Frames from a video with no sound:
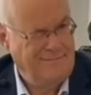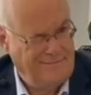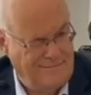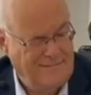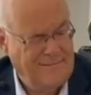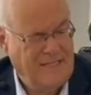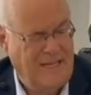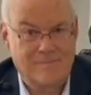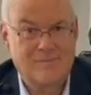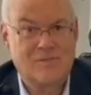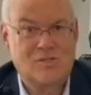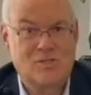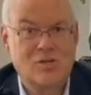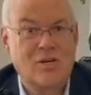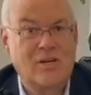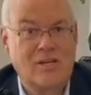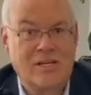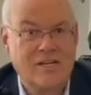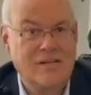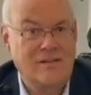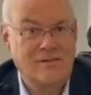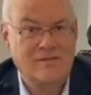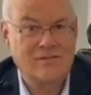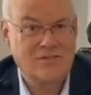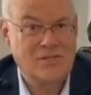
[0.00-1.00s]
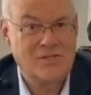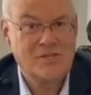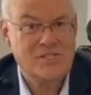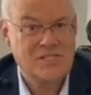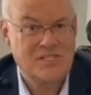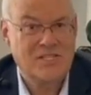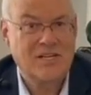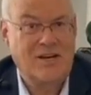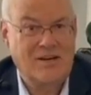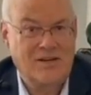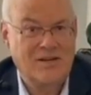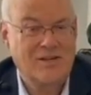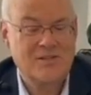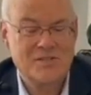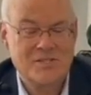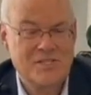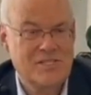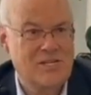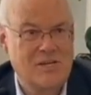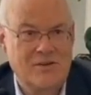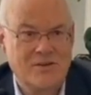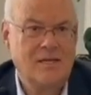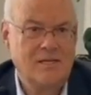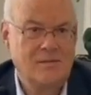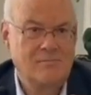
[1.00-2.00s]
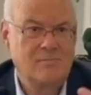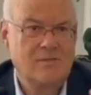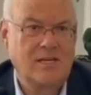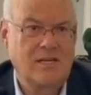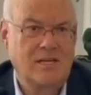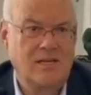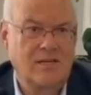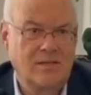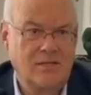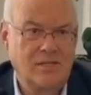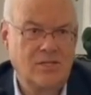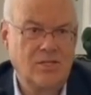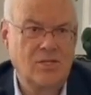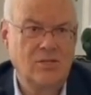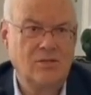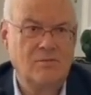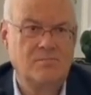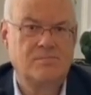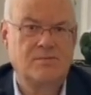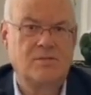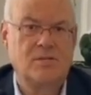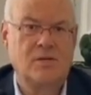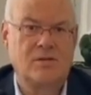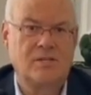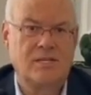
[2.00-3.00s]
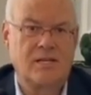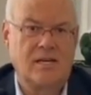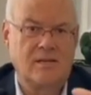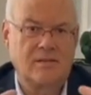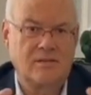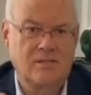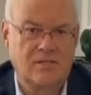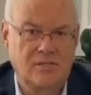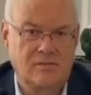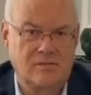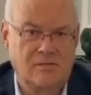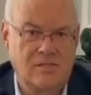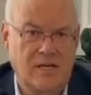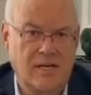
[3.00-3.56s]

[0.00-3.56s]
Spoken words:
That's tricky for a start. So it's bringing a new product or